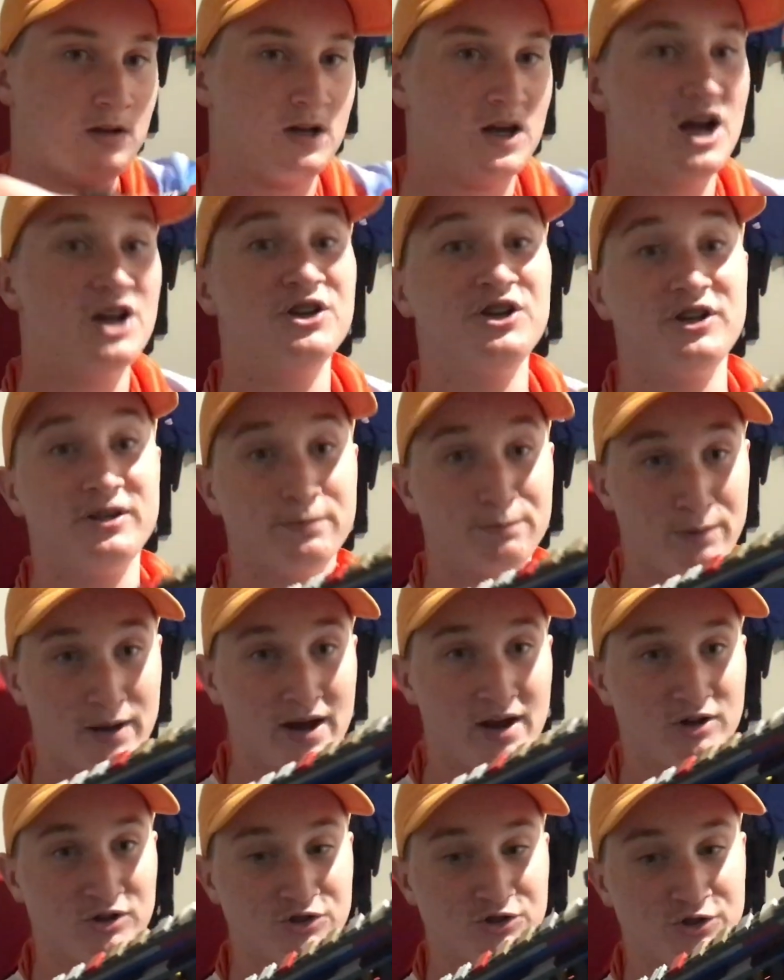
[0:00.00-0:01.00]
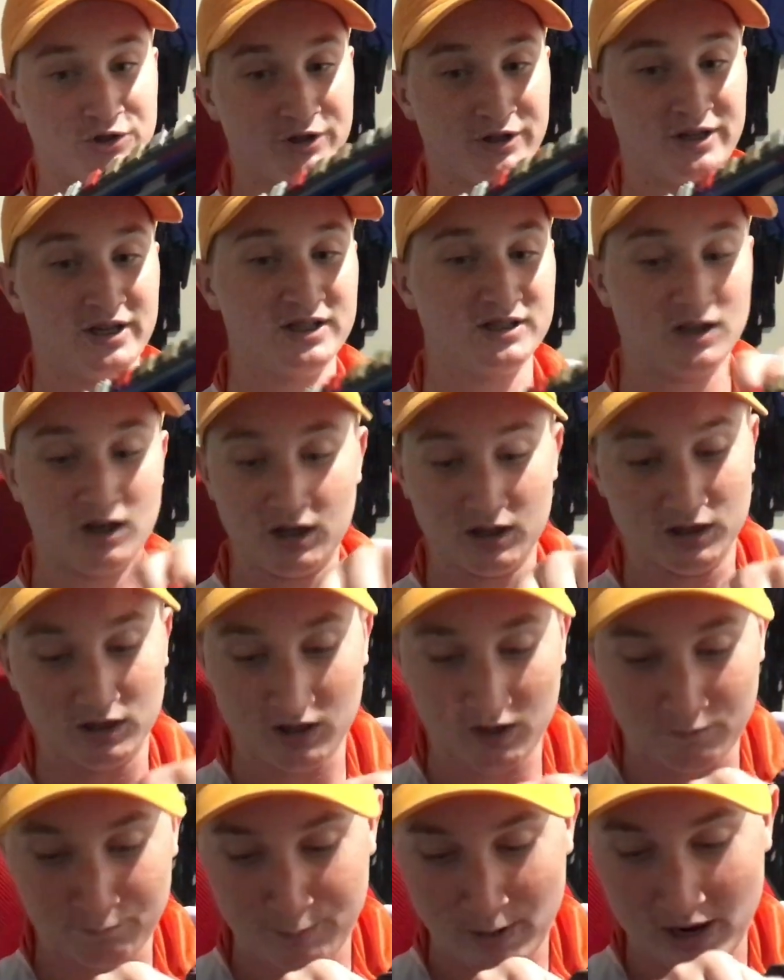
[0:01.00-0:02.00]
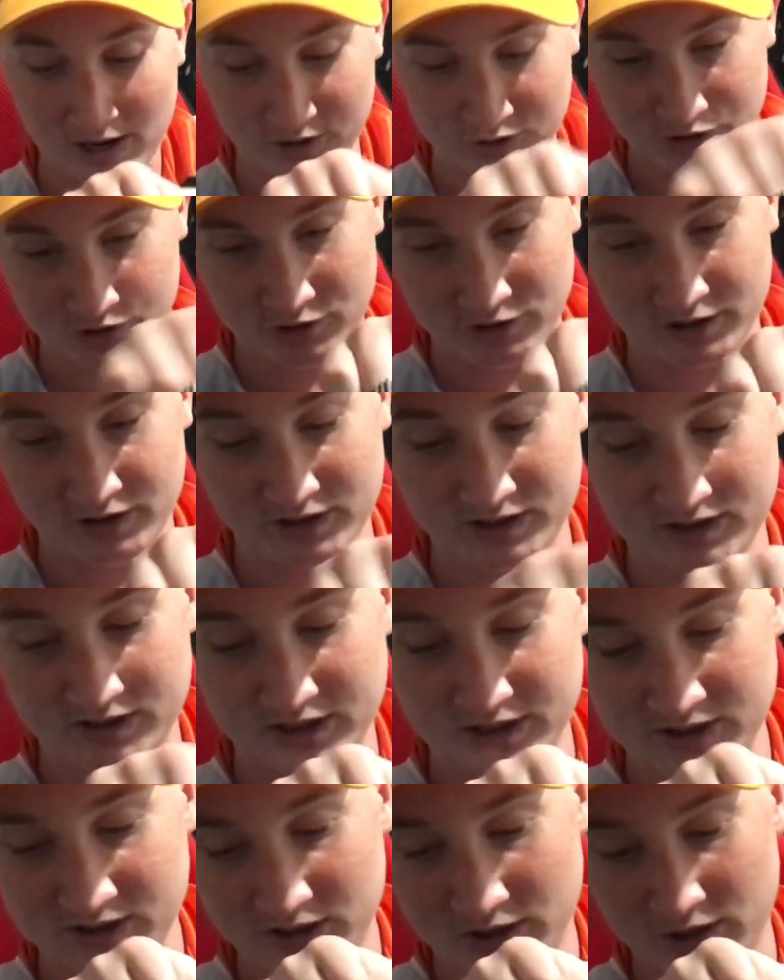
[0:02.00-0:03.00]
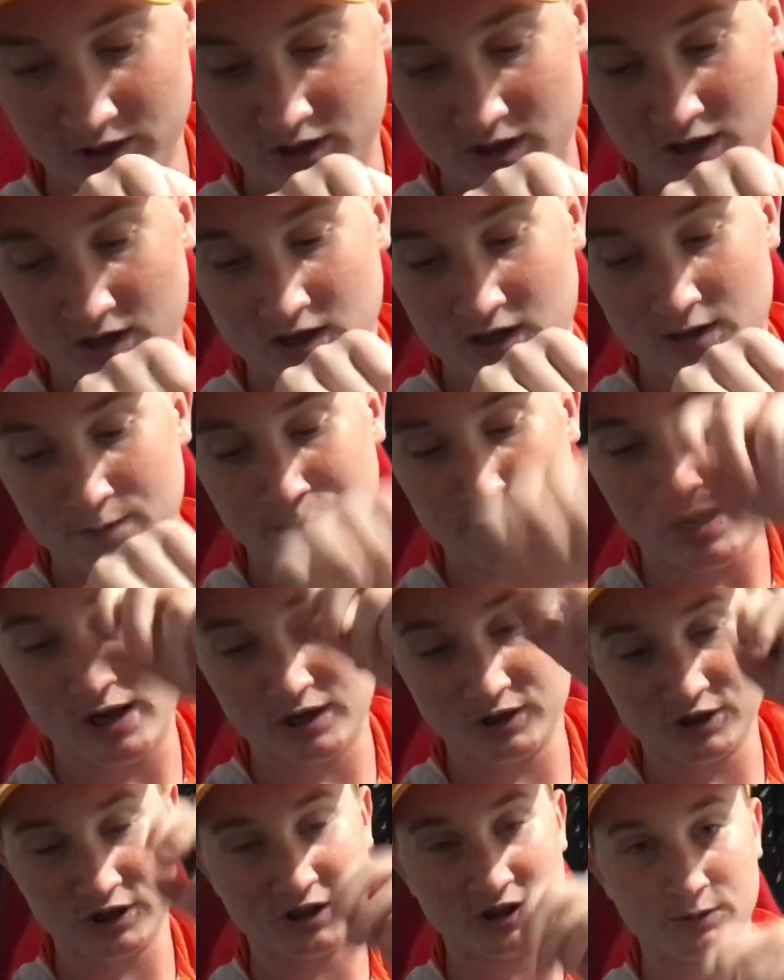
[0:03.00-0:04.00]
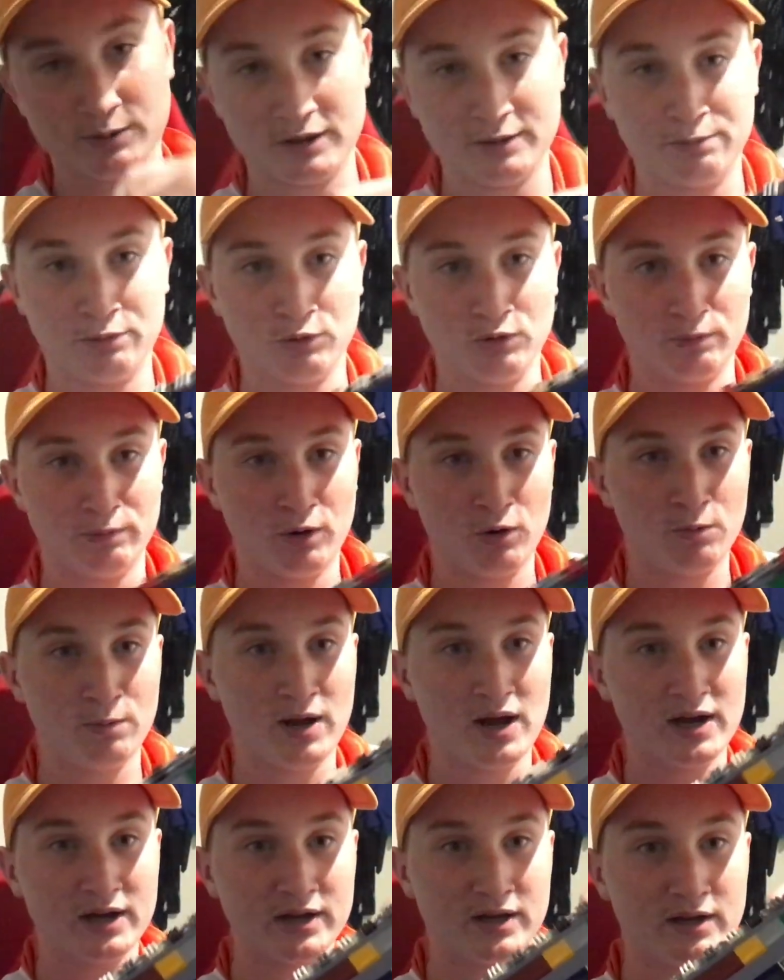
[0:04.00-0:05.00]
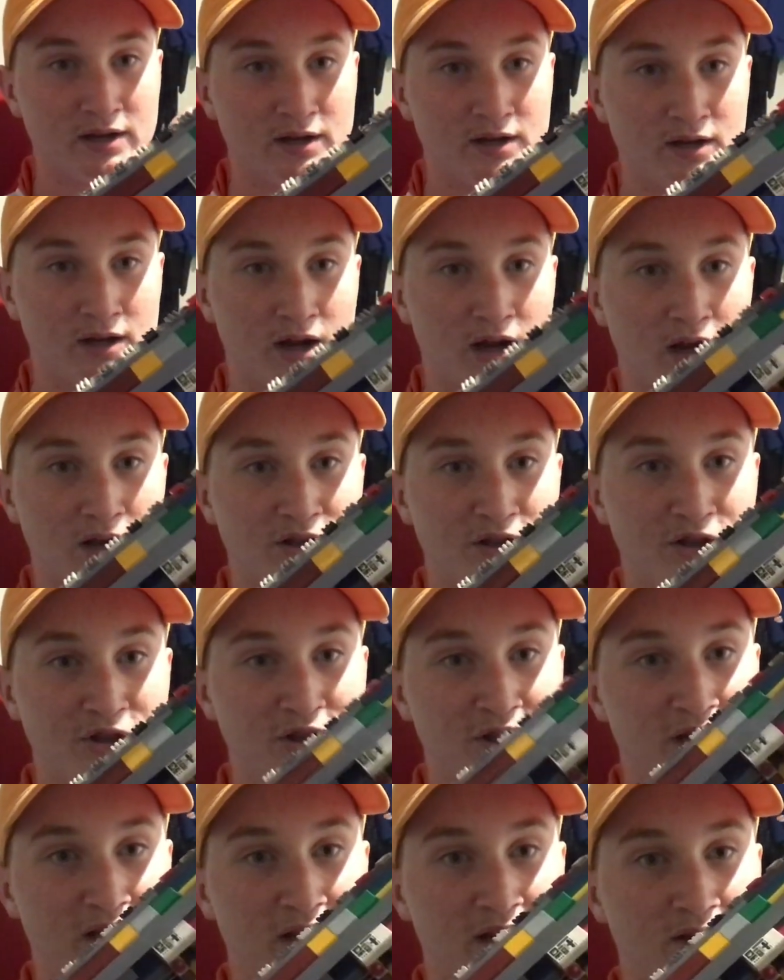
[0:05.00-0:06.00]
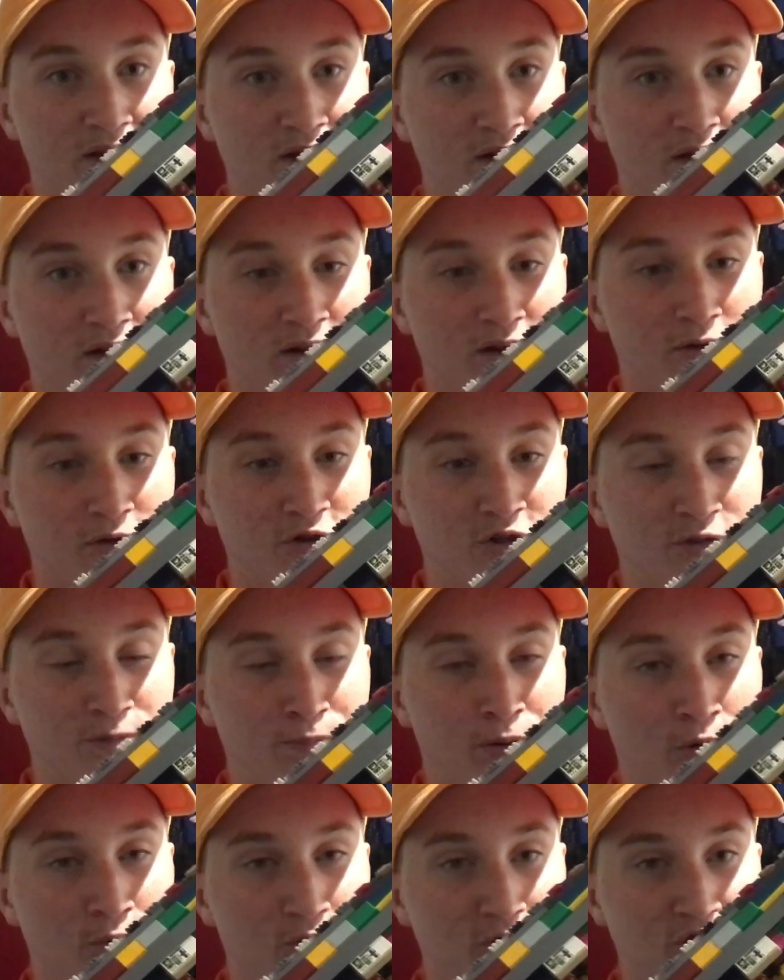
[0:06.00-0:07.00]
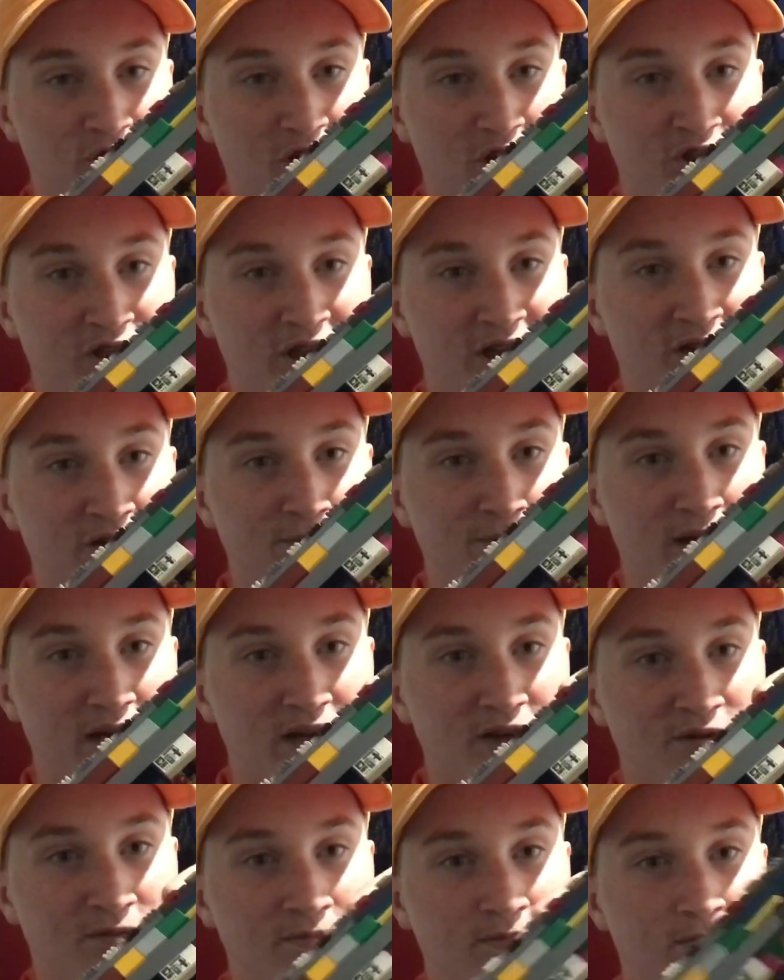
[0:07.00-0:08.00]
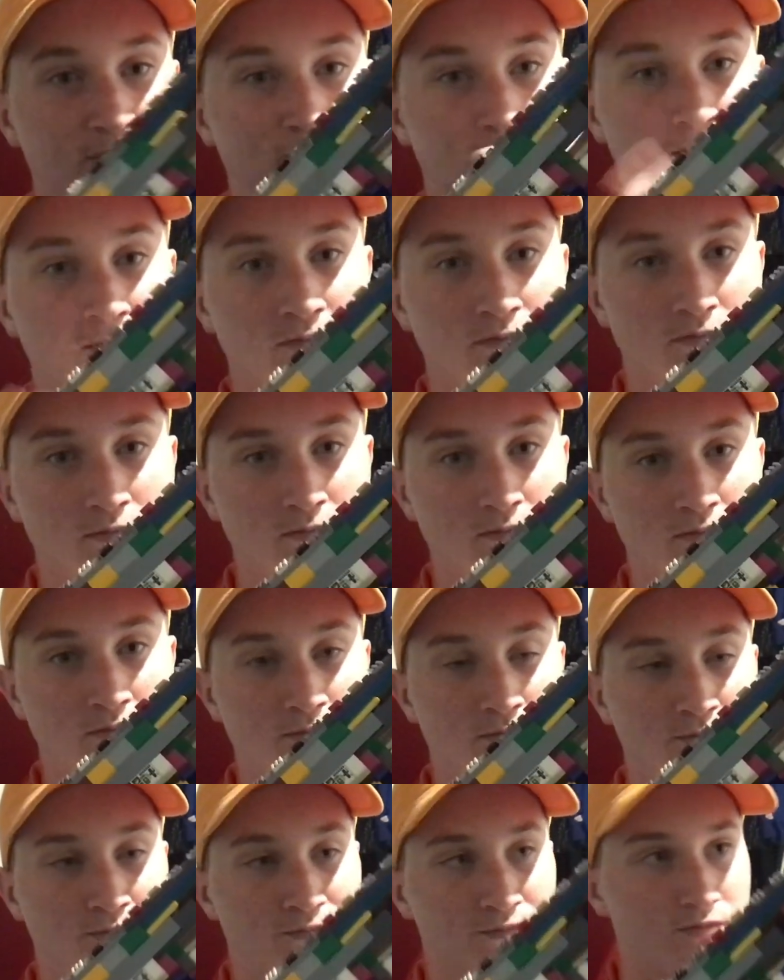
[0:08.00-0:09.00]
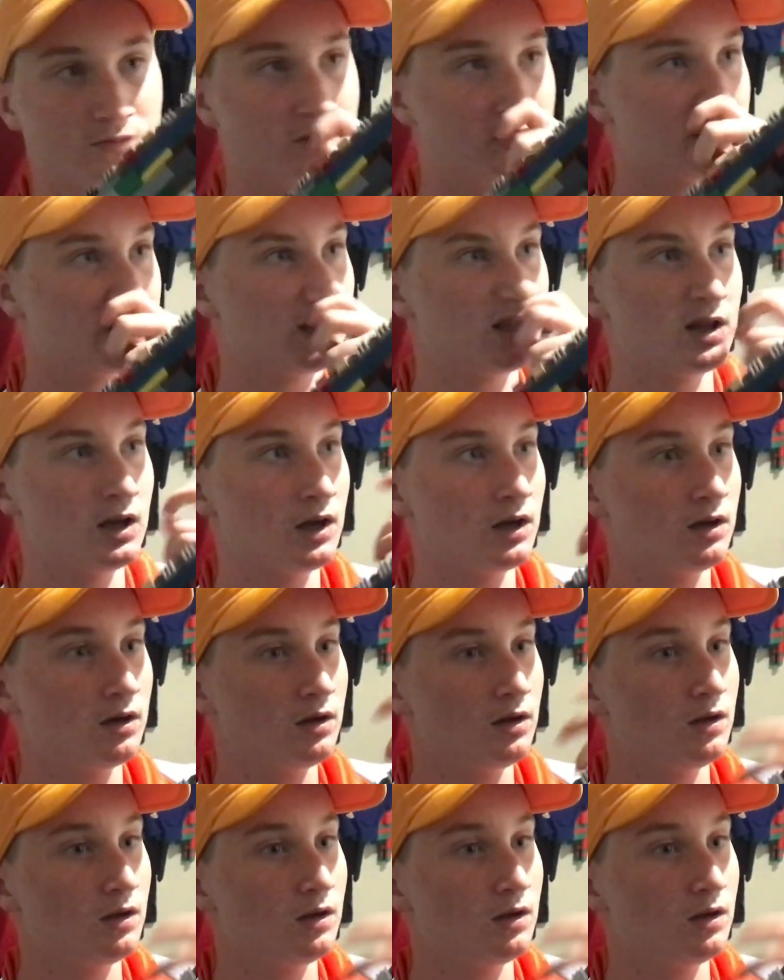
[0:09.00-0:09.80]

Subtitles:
And you can power stroke. Yes, I love power stroking this thing. So power stroking is where you pull the bolt back, and then you can just pull the charging handle back and just like that.